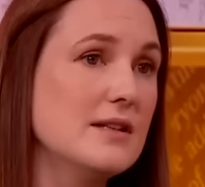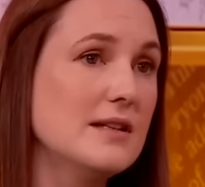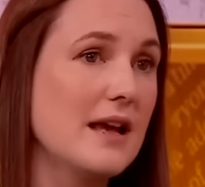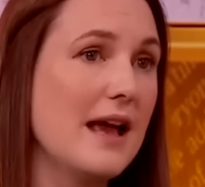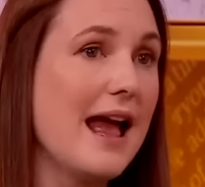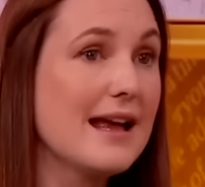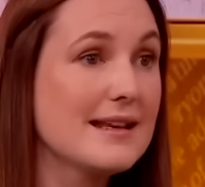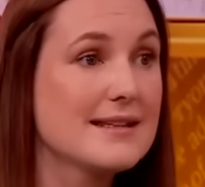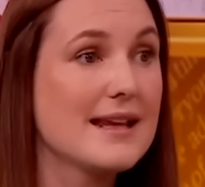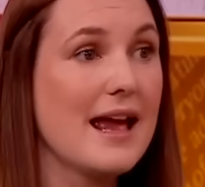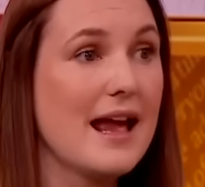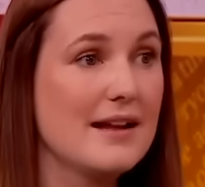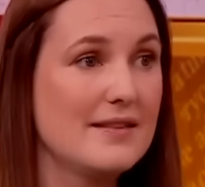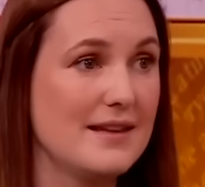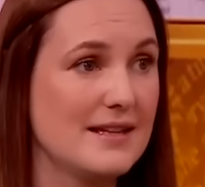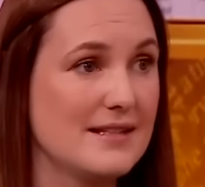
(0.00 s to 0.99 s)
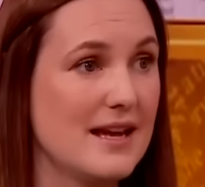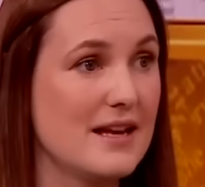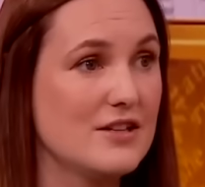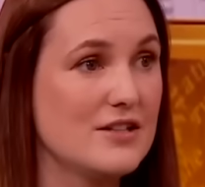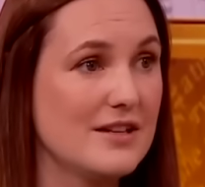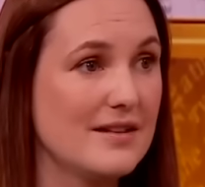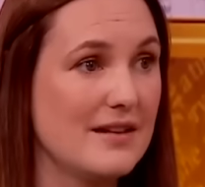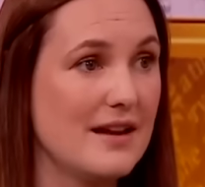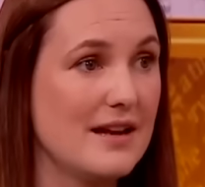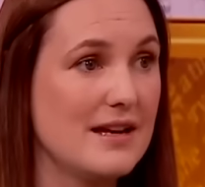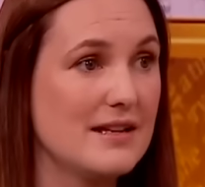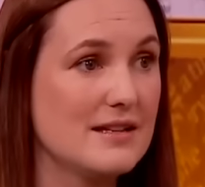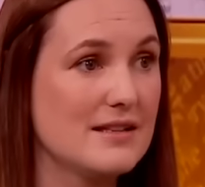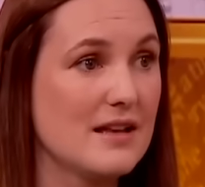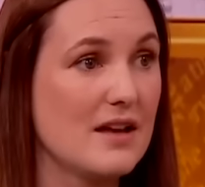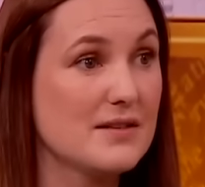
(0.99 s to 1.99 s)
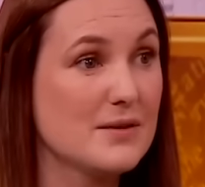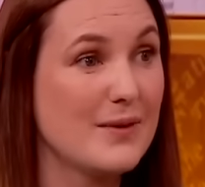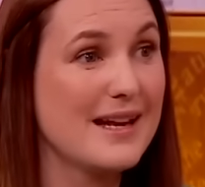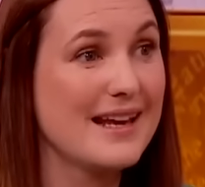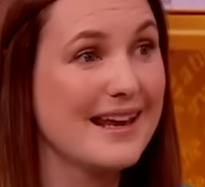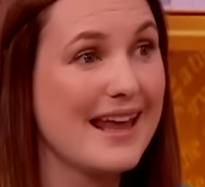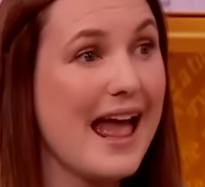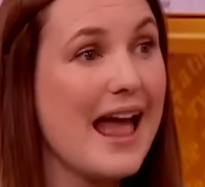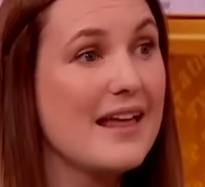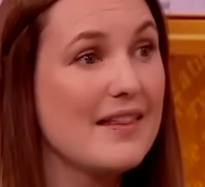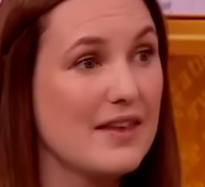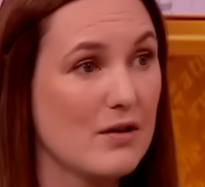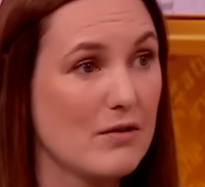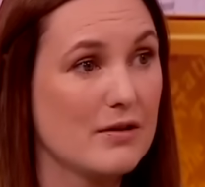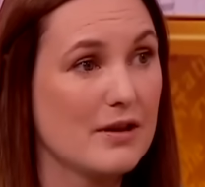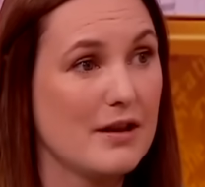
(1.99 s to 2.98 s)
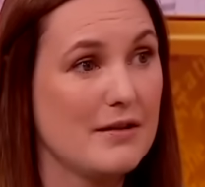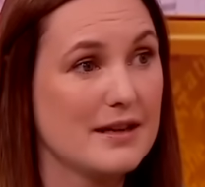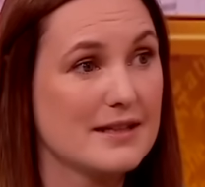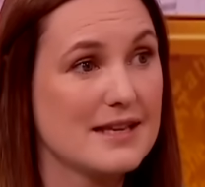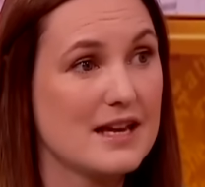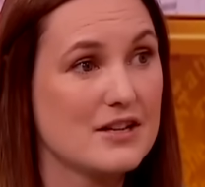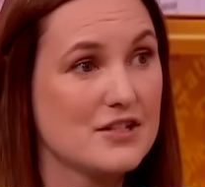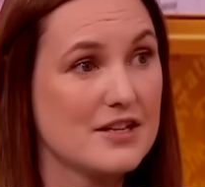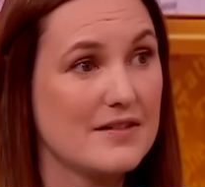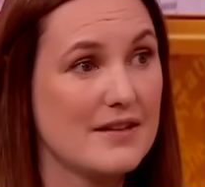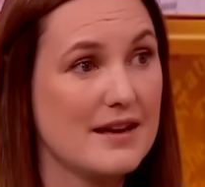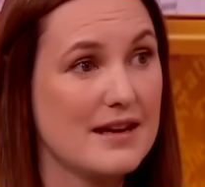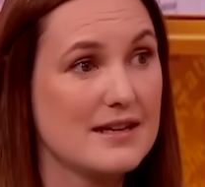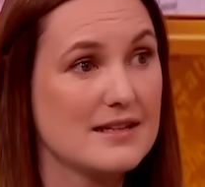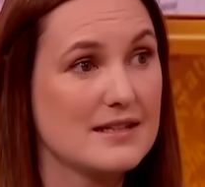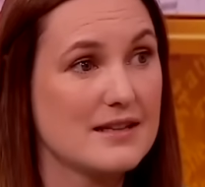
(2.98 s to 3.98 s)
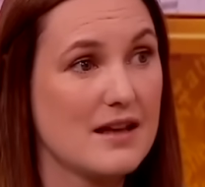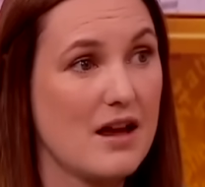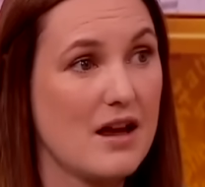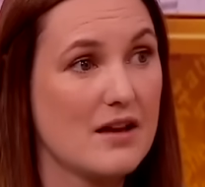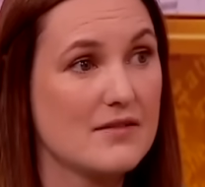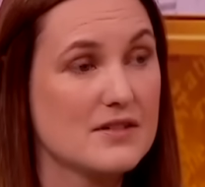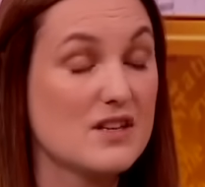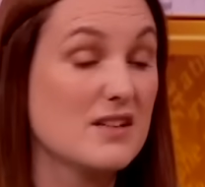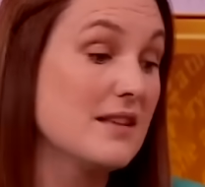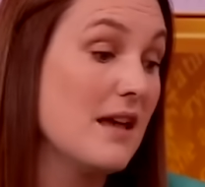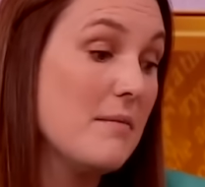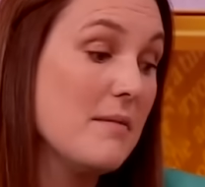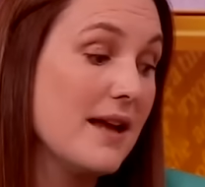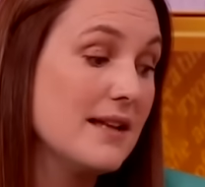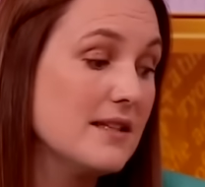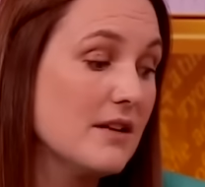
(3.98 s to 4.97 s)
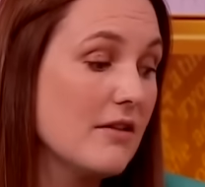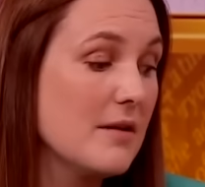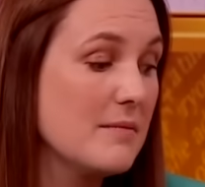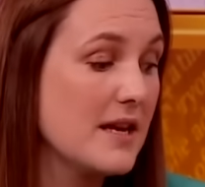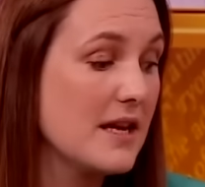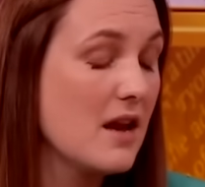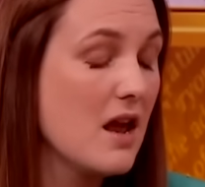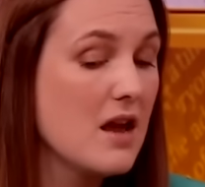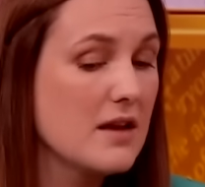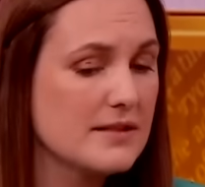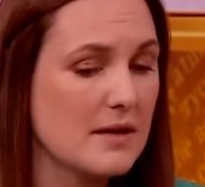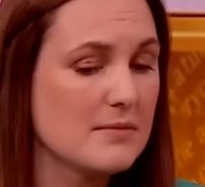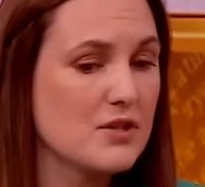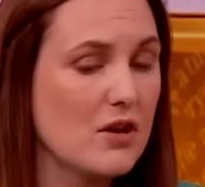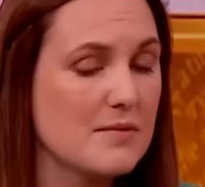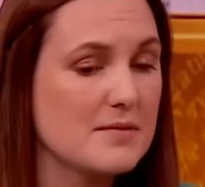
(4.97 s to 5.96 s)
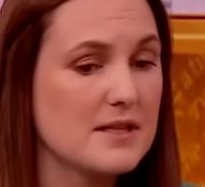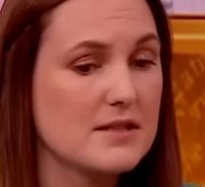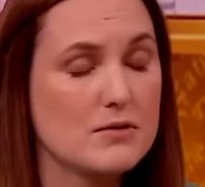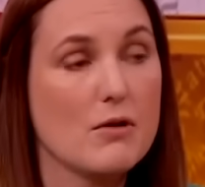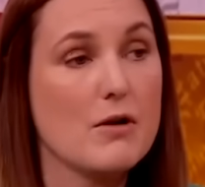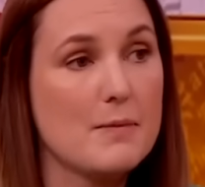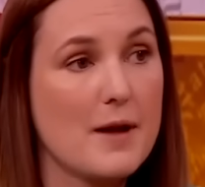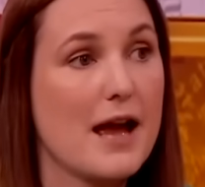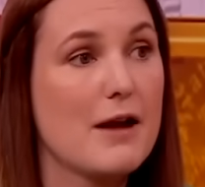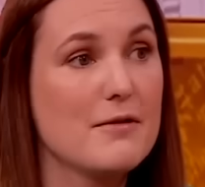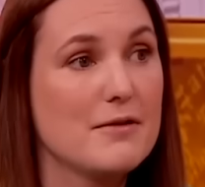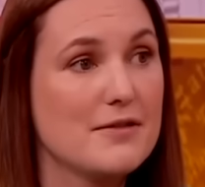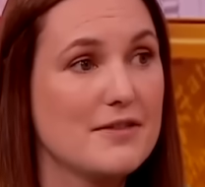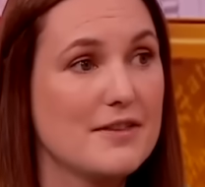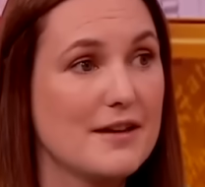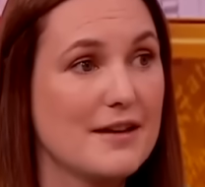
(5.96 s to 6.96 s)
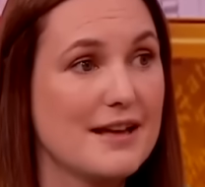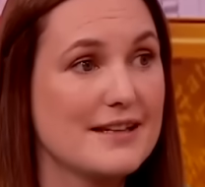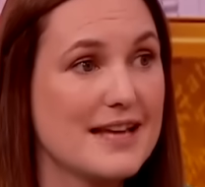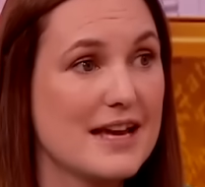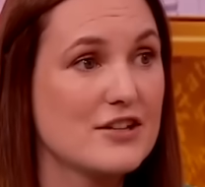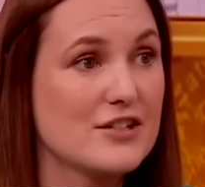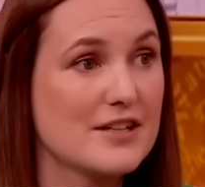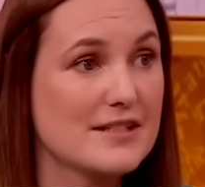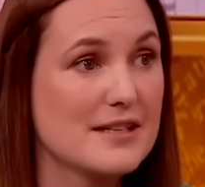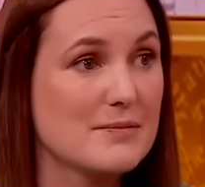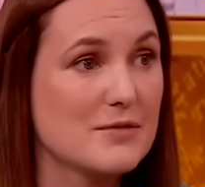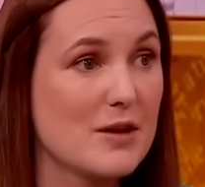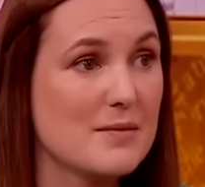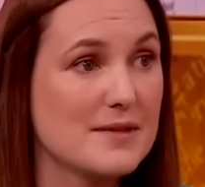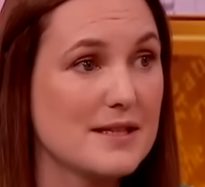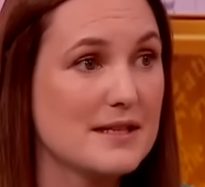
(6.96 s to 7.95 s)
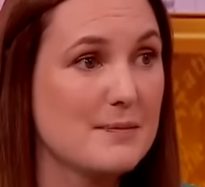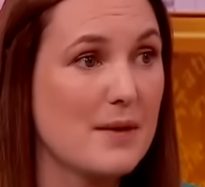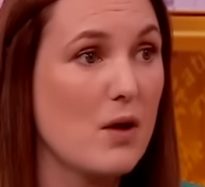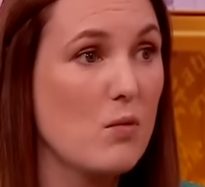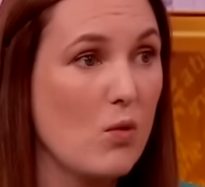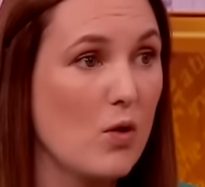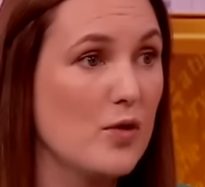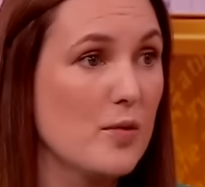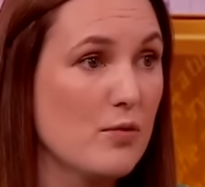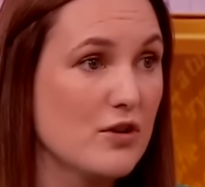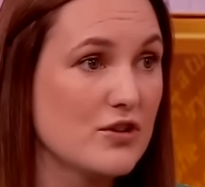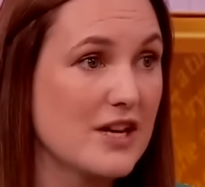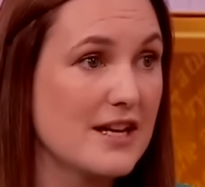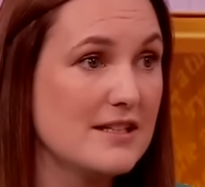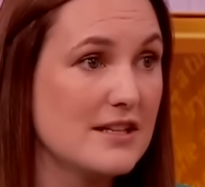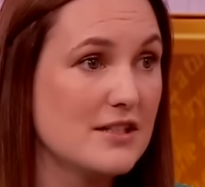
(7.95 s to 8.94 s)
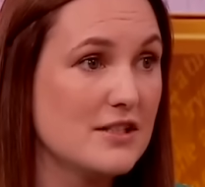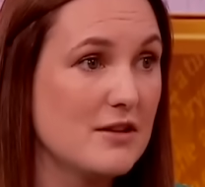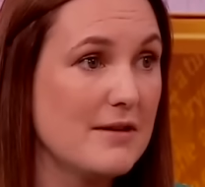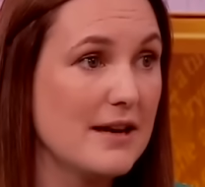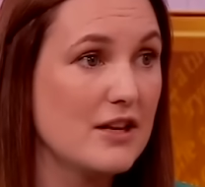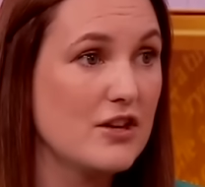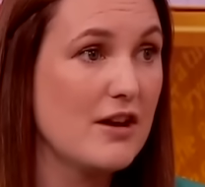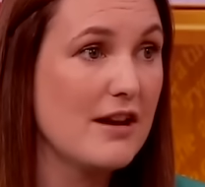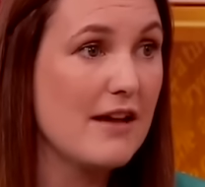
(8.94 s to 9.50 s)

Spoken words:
is, has it had the attention that it deserves? Will it get the ongoing attention that it deserves? Does that matter? I mean, sometimes it's not about the attention. Sometimes it's about what the project is doing. And you